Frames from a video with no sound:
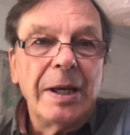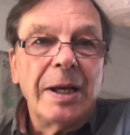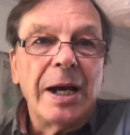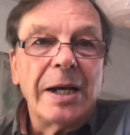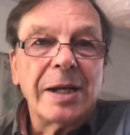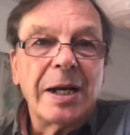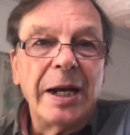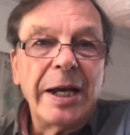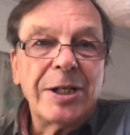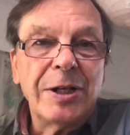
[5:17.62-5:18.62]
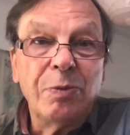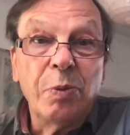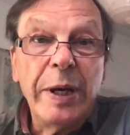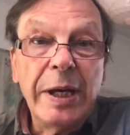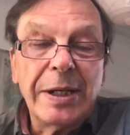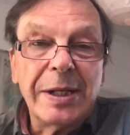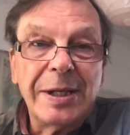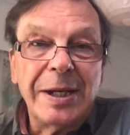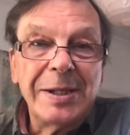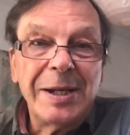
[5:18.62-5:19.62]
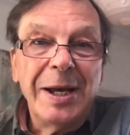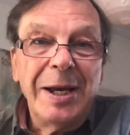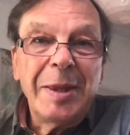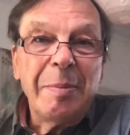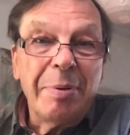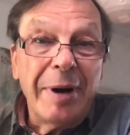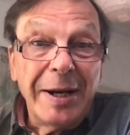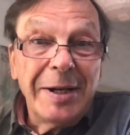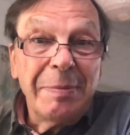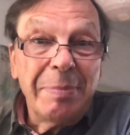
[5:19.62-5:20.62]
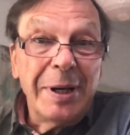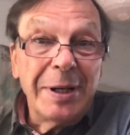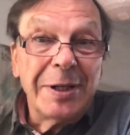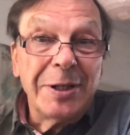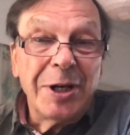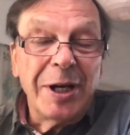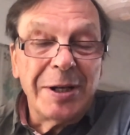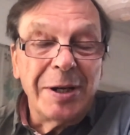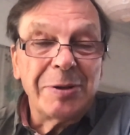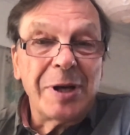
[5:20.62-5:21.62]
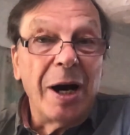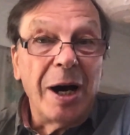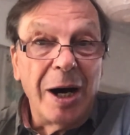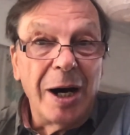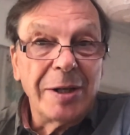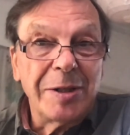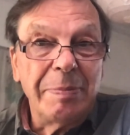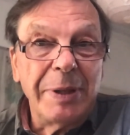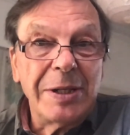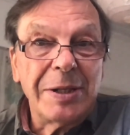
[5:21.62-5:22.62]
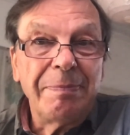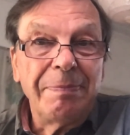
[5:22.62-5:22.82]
As a collection of weirdnesses, the Brandenburg concertos are hard to beat.